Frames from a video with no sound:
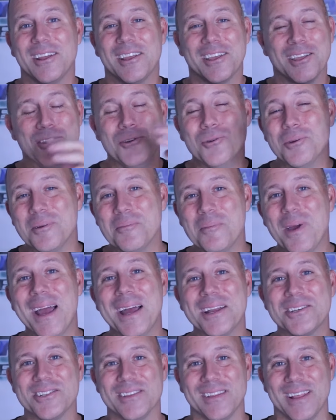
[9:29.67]
Can you
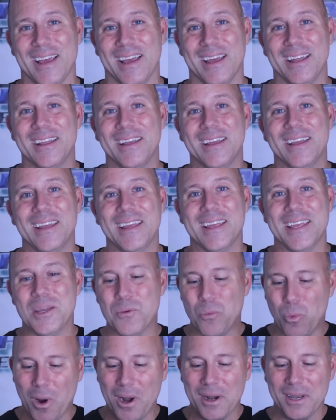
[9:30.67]
imagine that? He
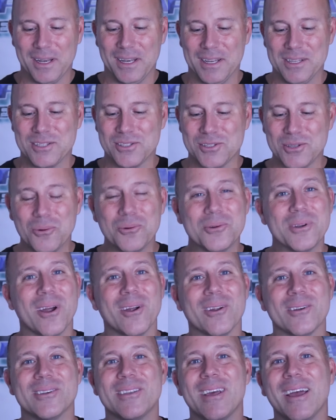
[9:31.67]
wanted it so
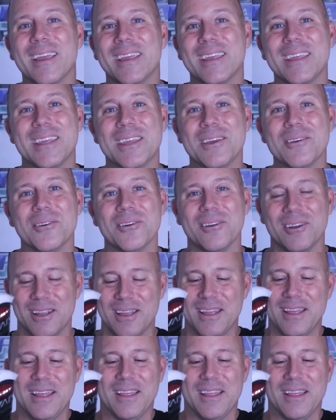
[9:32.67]
darn tight here